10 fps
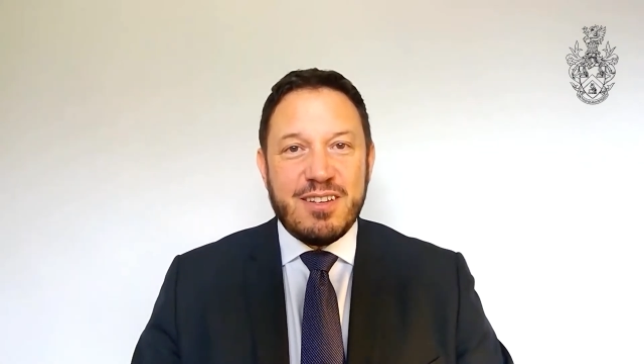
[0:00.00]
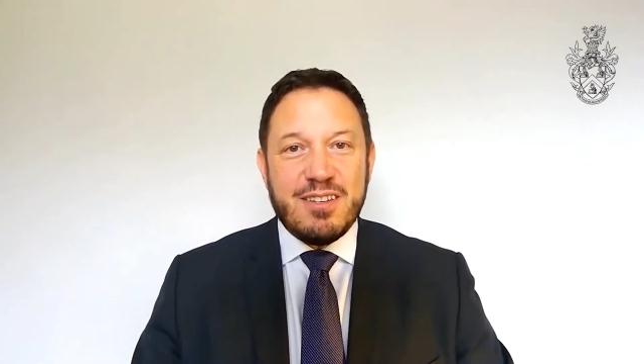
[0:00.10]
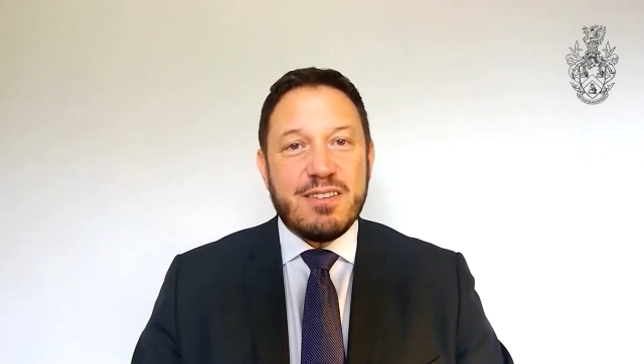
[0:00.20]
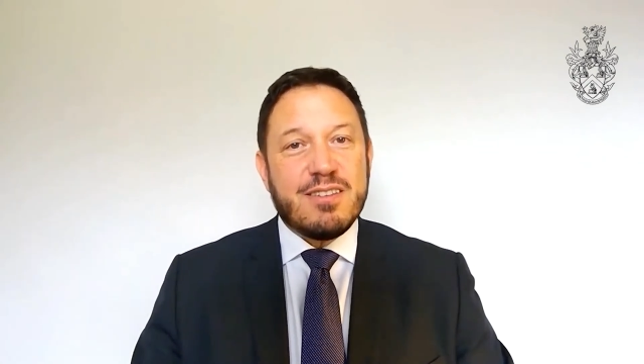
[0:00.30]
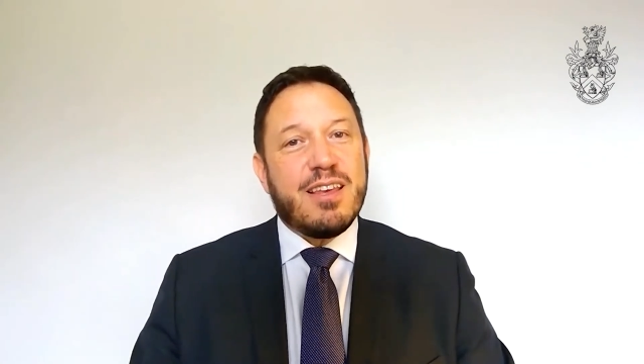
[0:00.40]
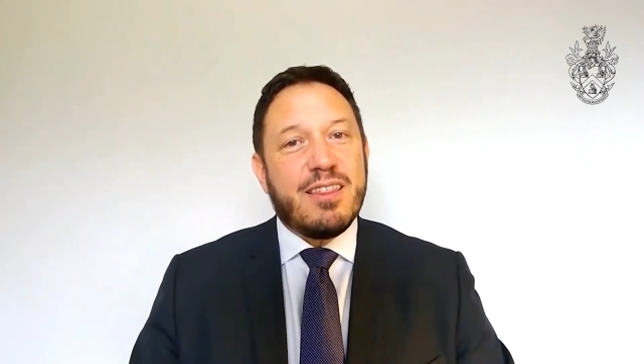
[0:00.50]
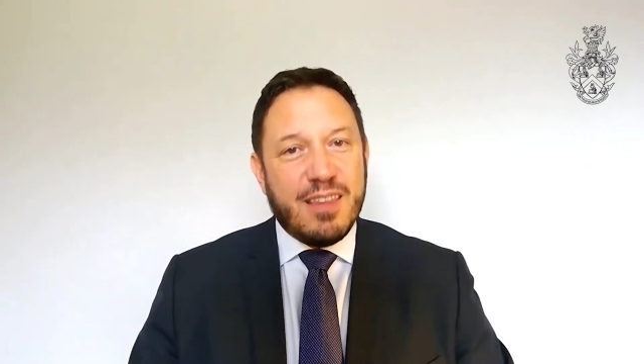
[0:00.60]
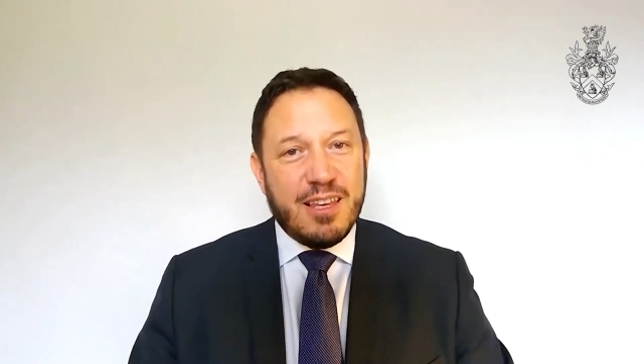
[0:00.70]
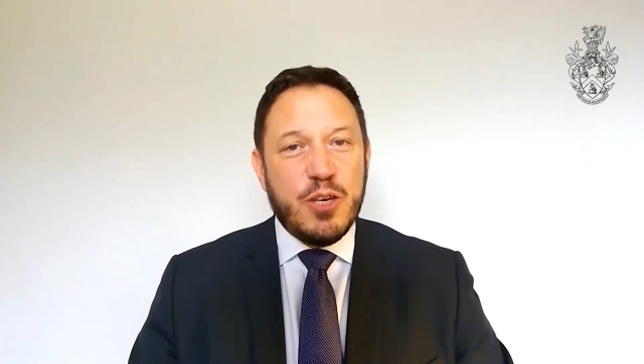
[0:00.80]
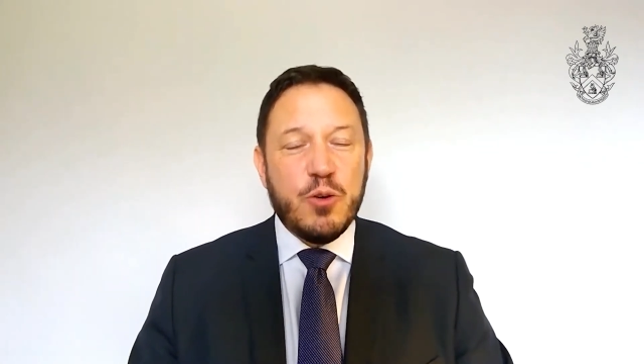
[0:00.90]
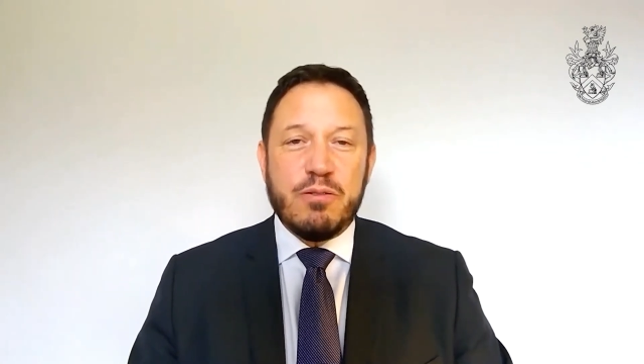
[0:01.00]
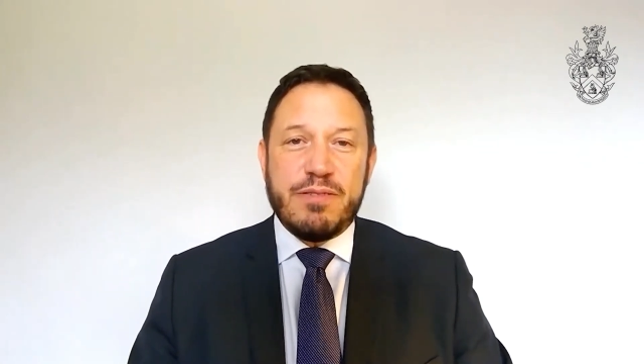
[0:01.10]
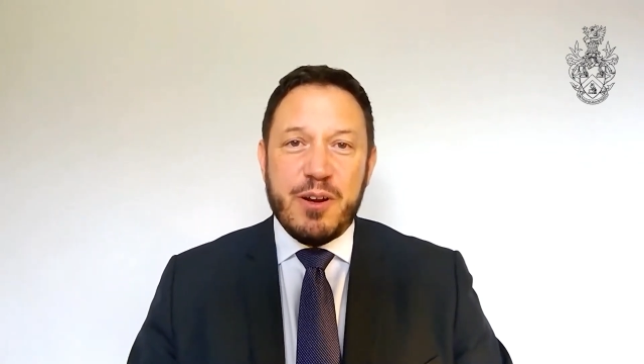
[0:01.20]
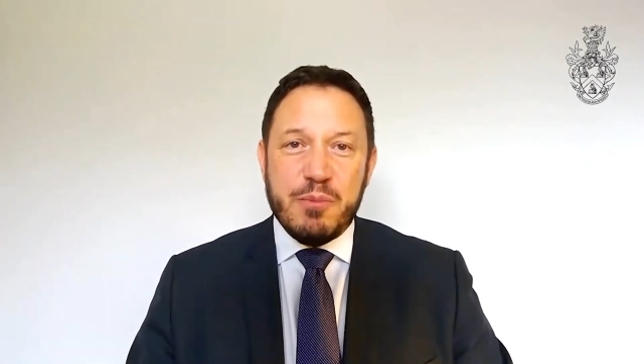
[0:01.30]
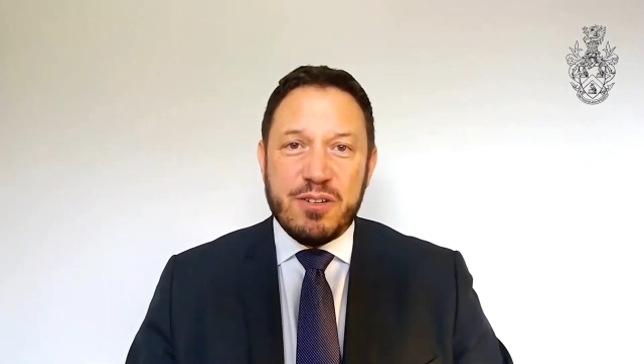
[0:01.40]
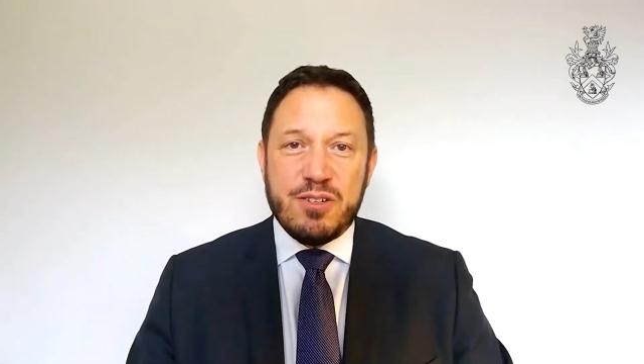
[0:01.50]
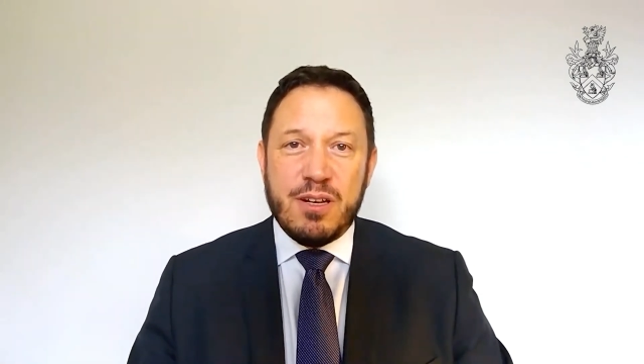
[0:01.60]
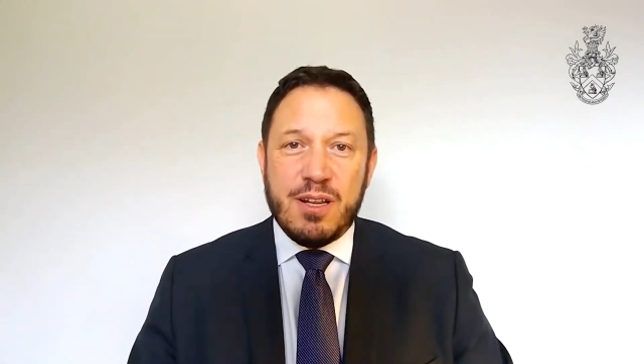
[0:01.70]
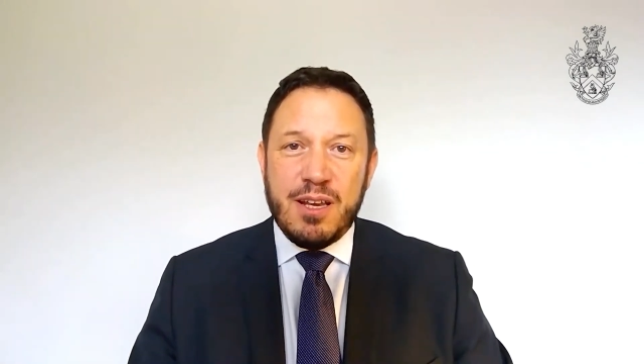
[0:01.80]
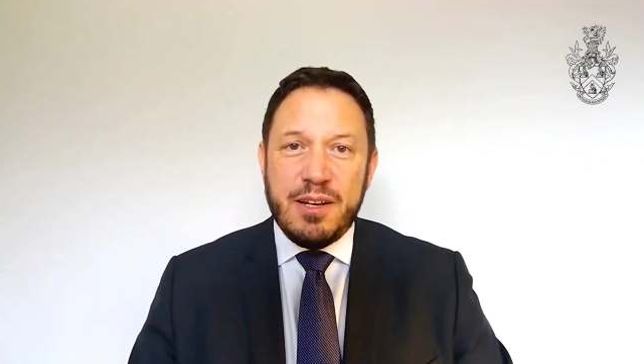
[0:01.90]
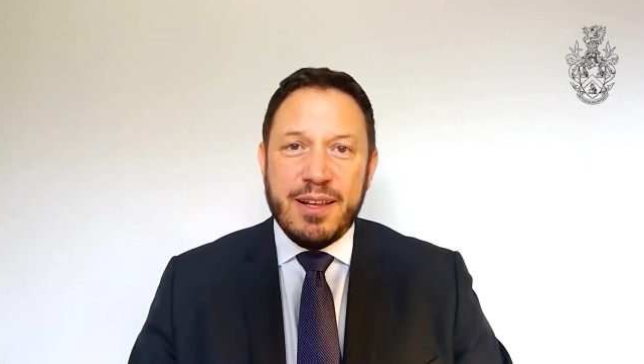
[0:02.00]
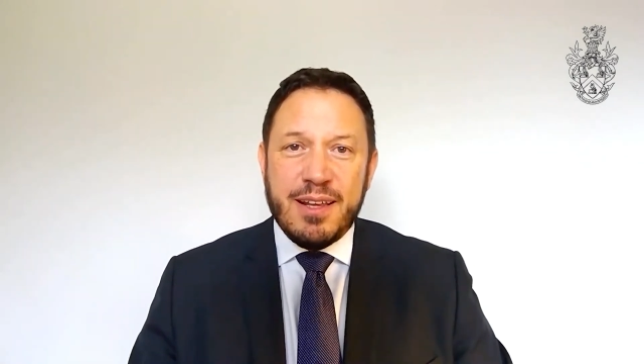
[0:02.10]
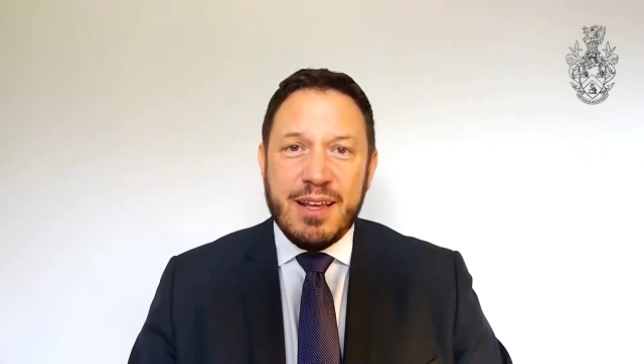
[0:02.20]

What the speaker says: is to say thank you all very much indeed.